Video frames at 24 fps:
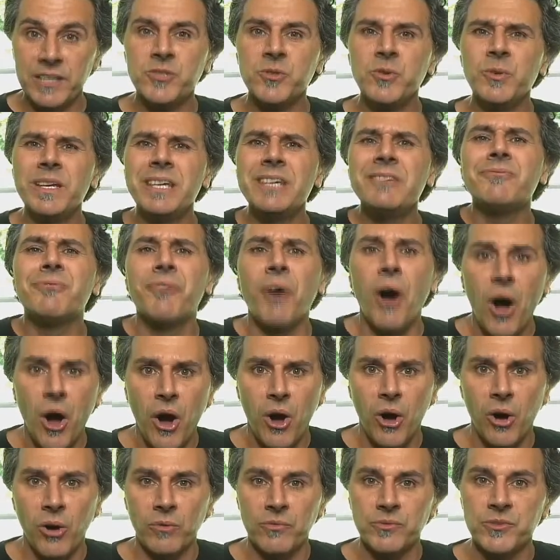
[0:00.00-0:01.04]
To
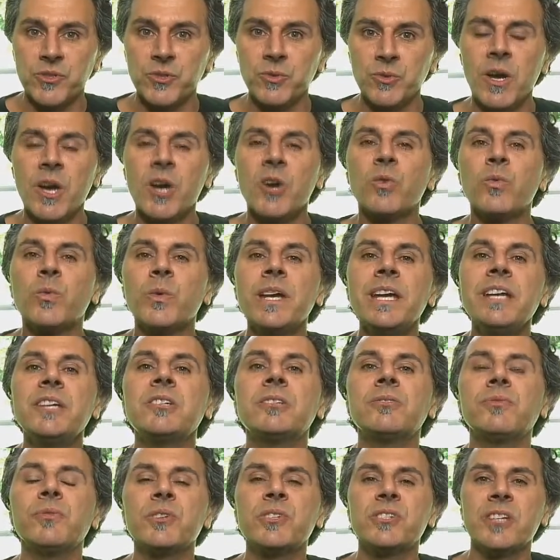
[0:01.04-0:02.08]
evolve, to reach
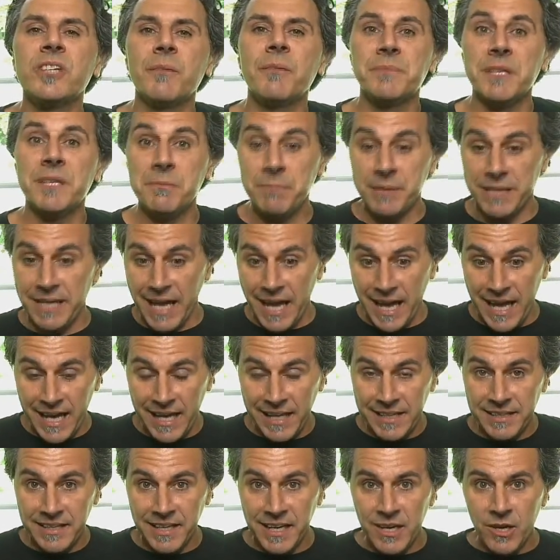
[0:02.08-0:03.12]
for something
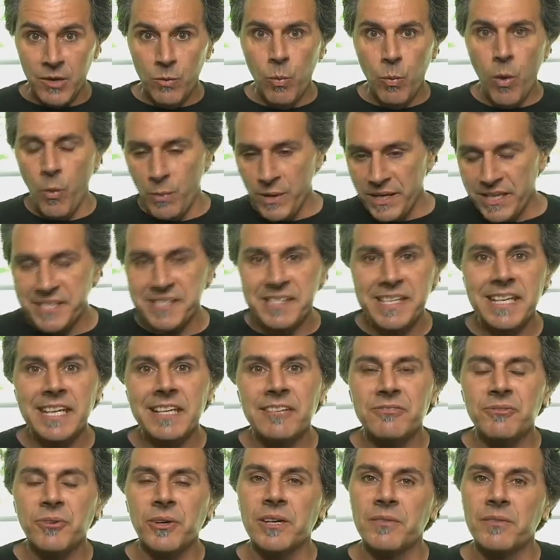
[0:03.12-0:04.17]
beyond what we see in
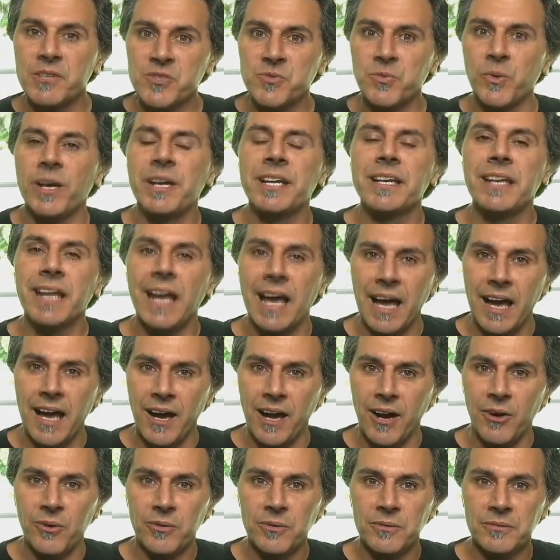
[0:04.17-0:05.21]
front of us right
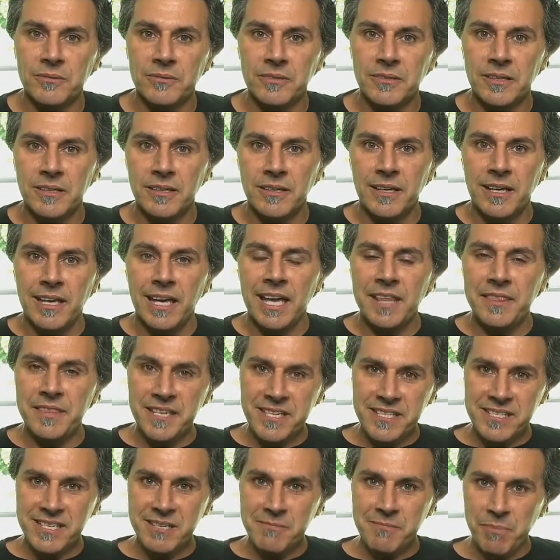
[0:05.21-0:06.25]
now. And
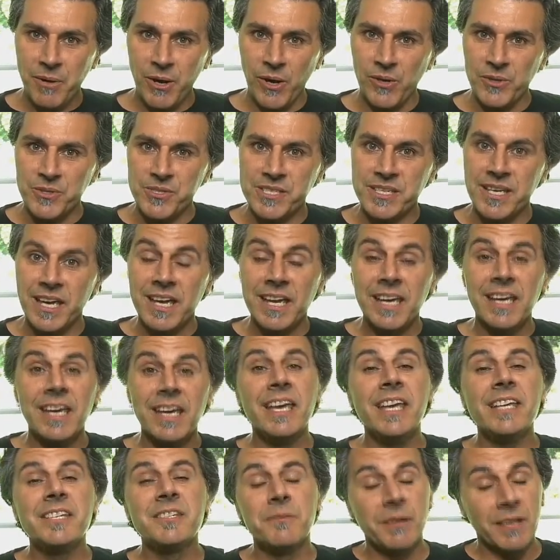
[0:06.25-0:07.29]
this impulse
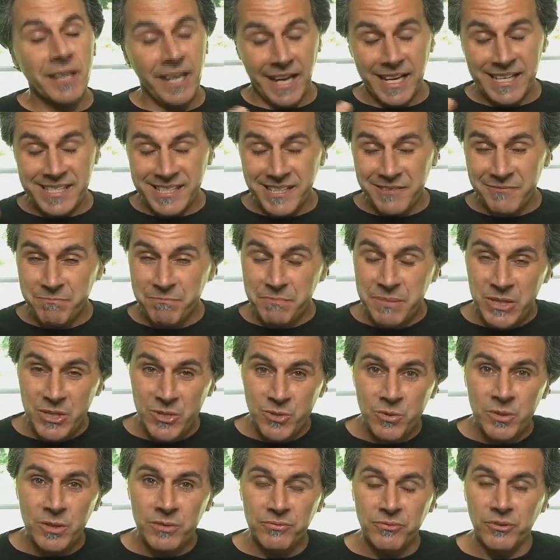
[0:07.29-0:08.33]
is, like I said,
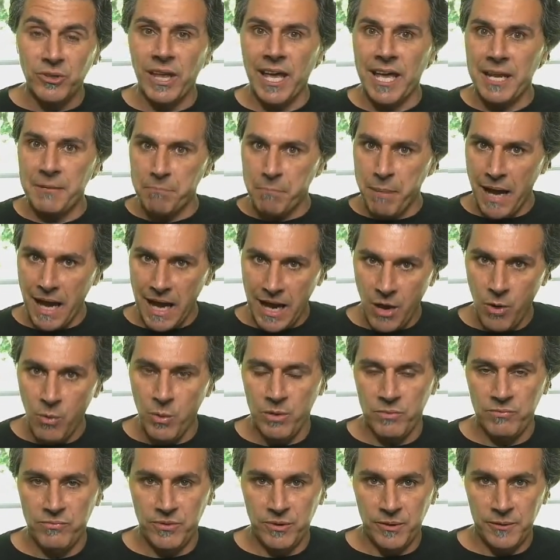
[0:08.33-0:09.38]
beautiful and
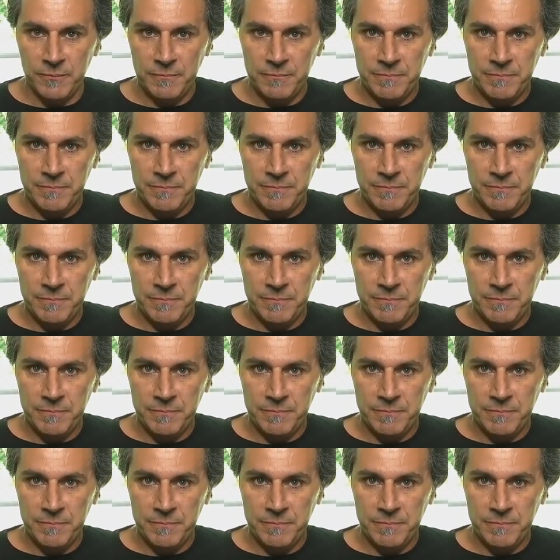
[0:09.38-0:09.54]
powerful.